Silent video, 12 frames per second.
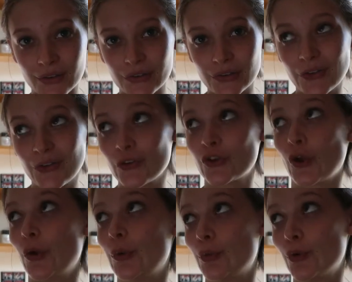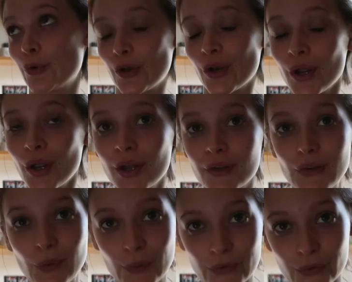This is so important,
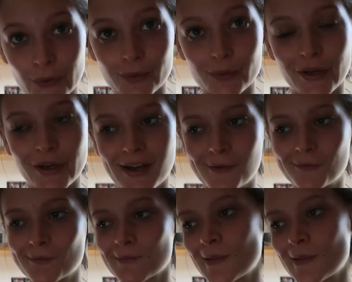because otherwise you're going to burn out.